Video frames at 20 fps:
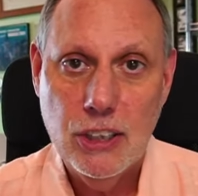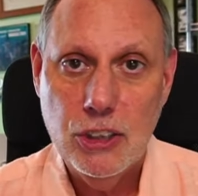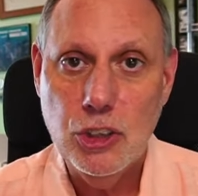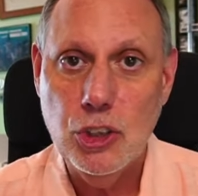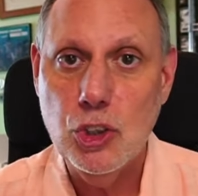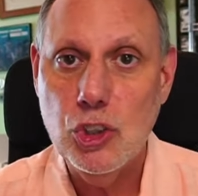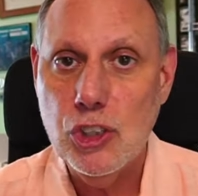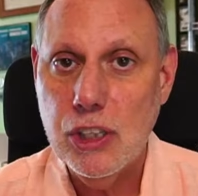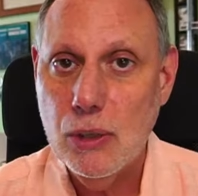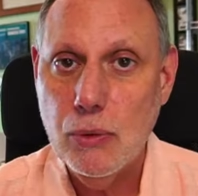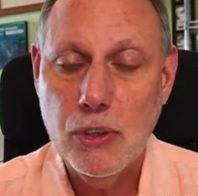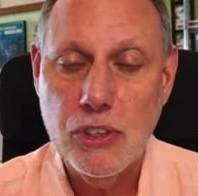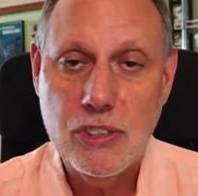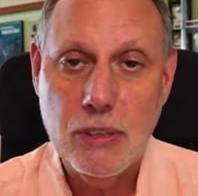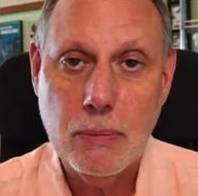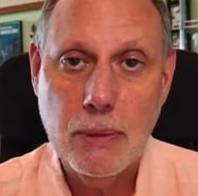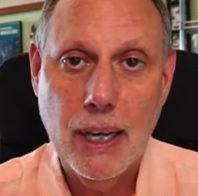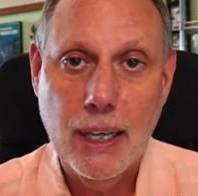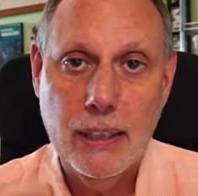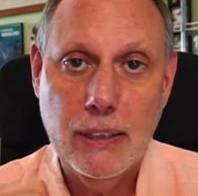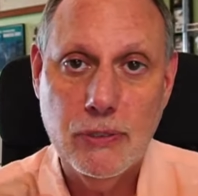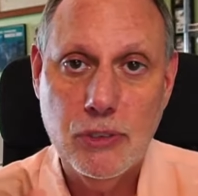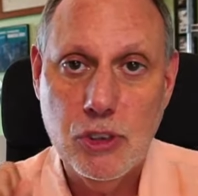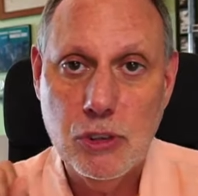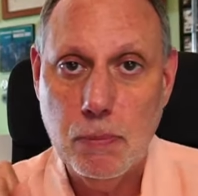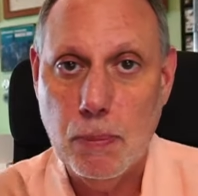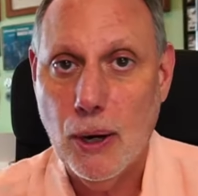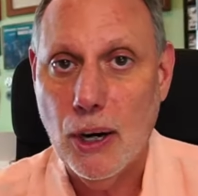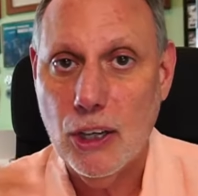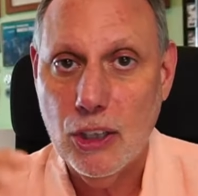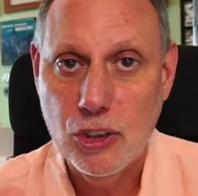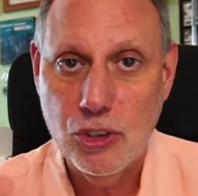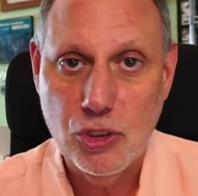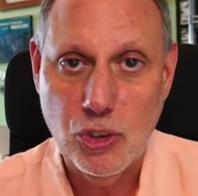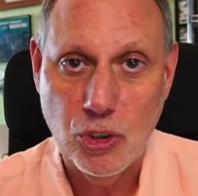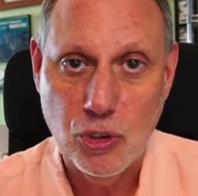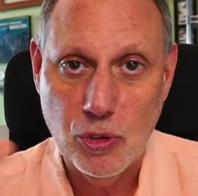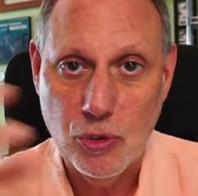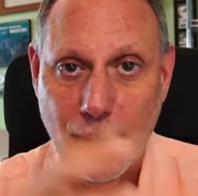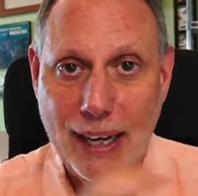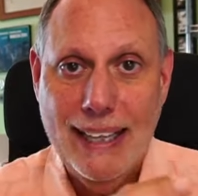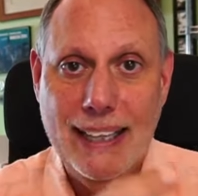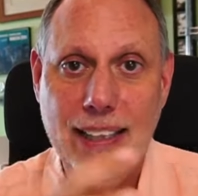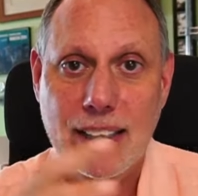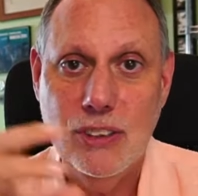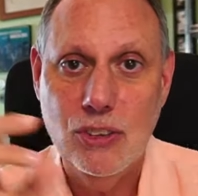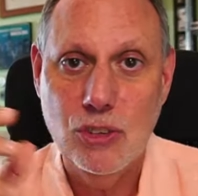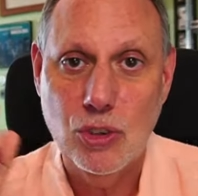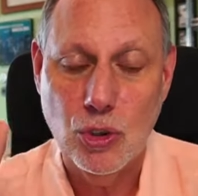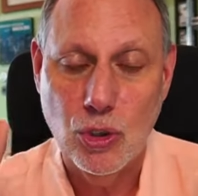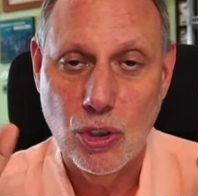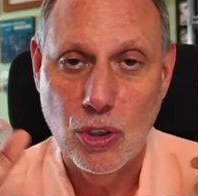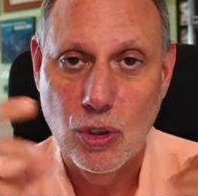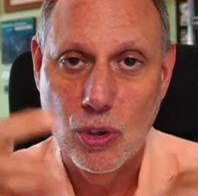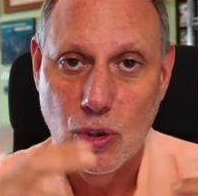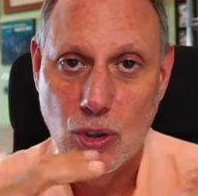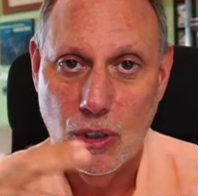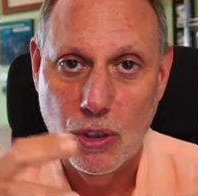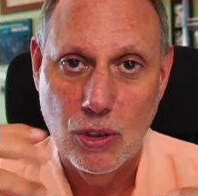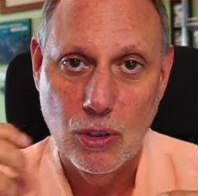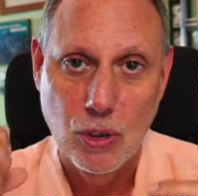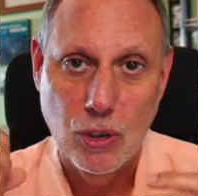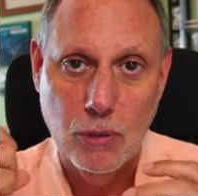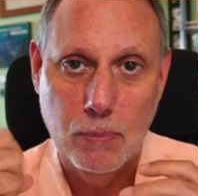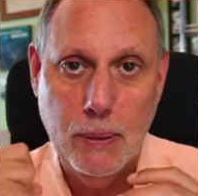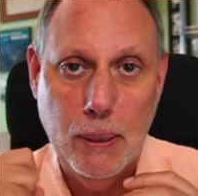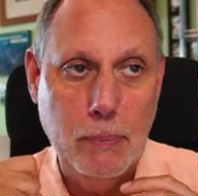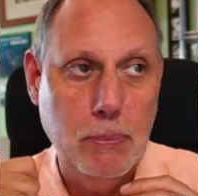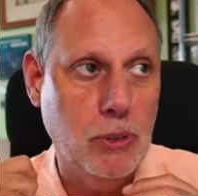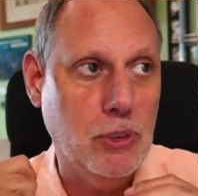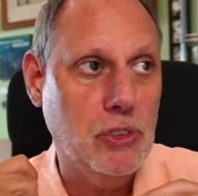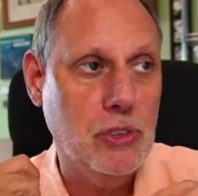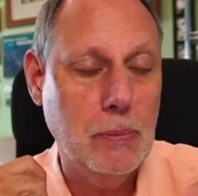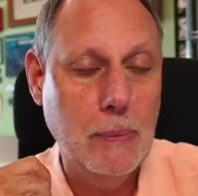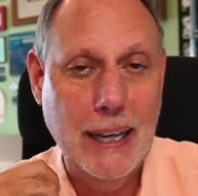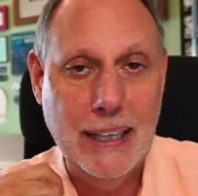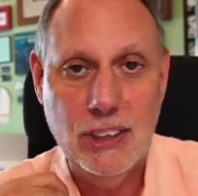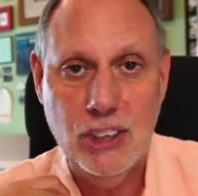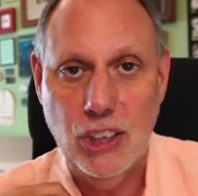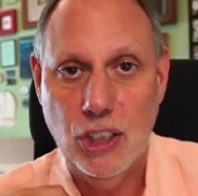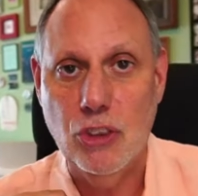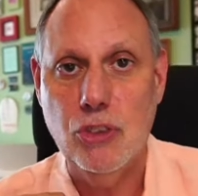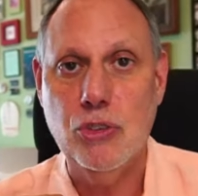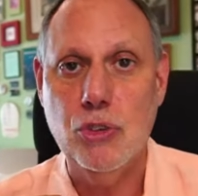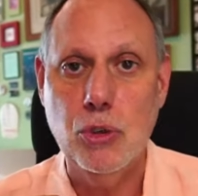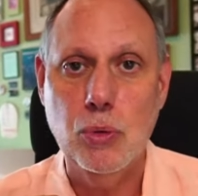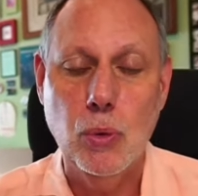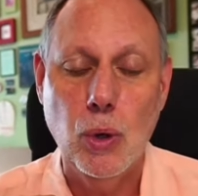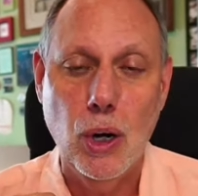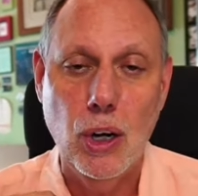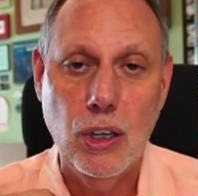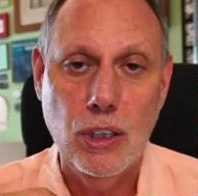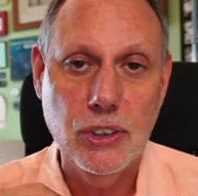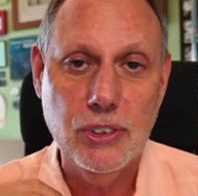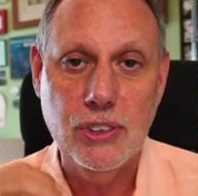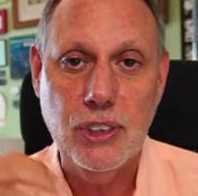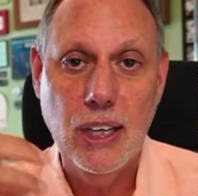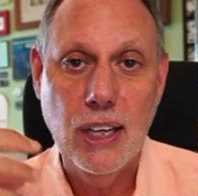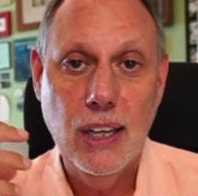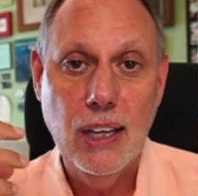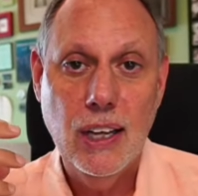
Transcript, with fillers: usually with some kind of sparks or rays or or, or people smashing through walls.